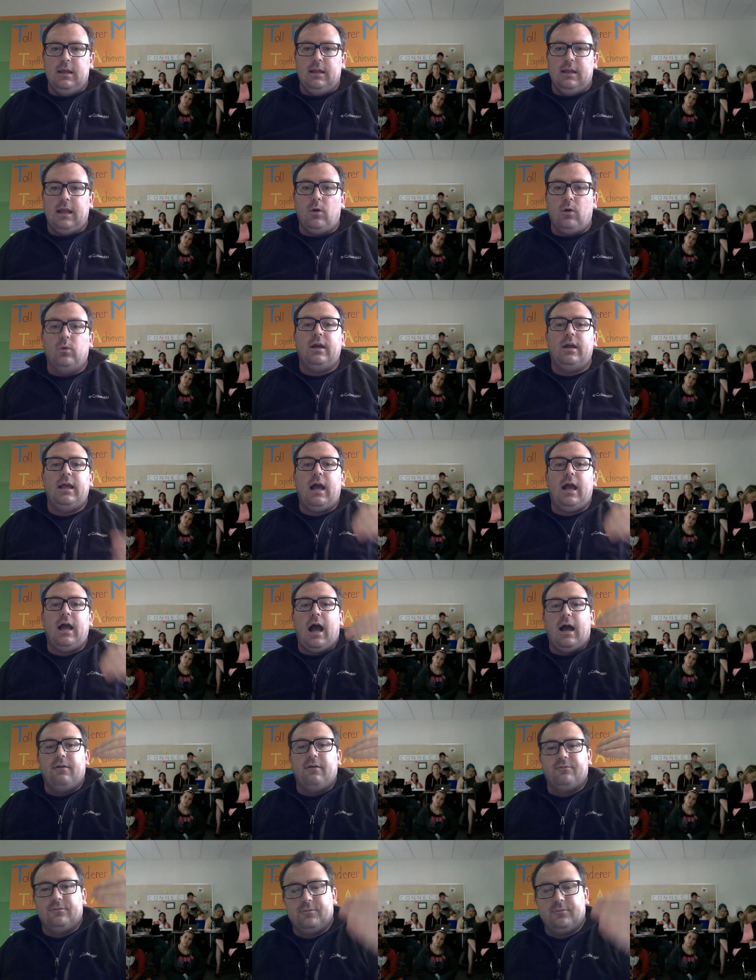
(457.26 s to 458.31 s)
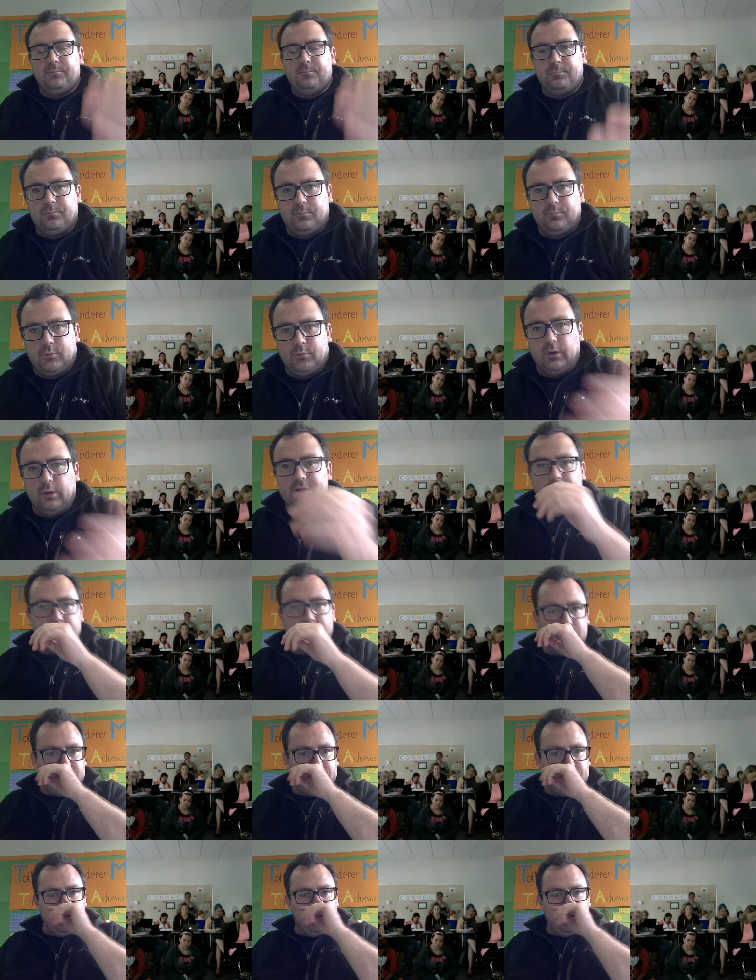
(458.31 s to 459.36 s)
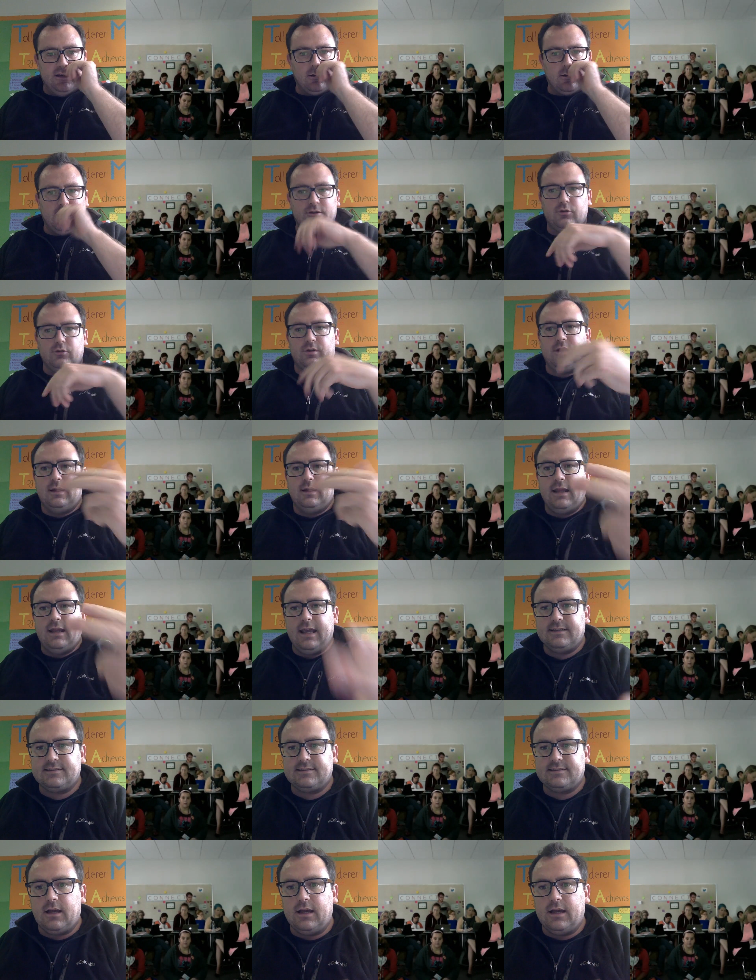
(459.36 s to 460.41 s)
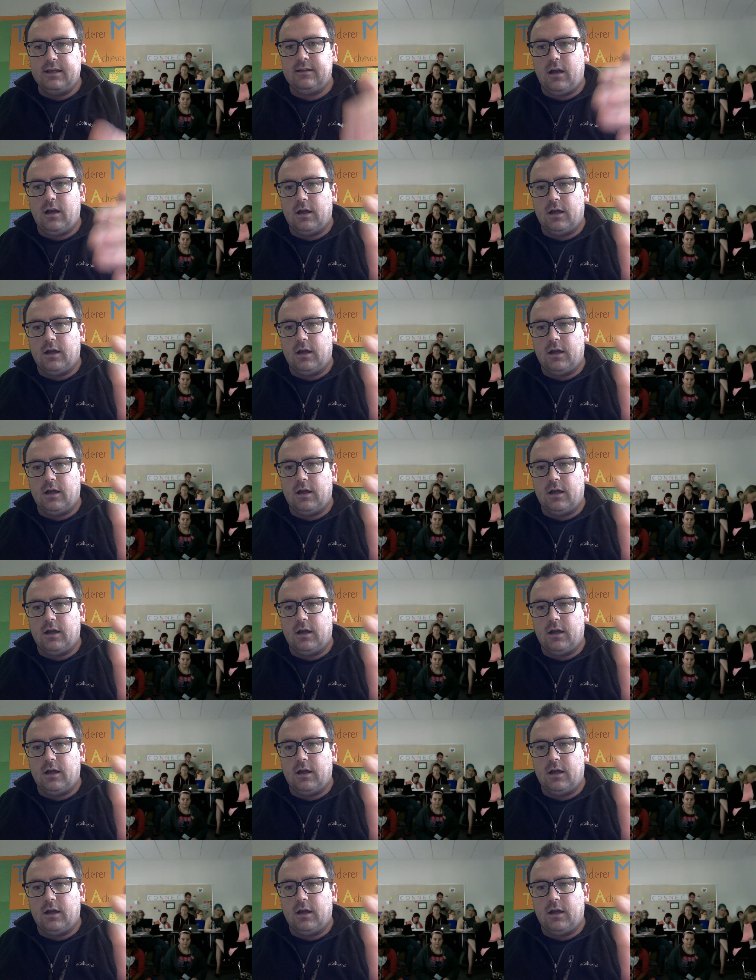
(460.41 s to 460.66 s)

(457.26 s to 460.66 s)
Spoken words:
Now, I'm going to put you here onto the next slide.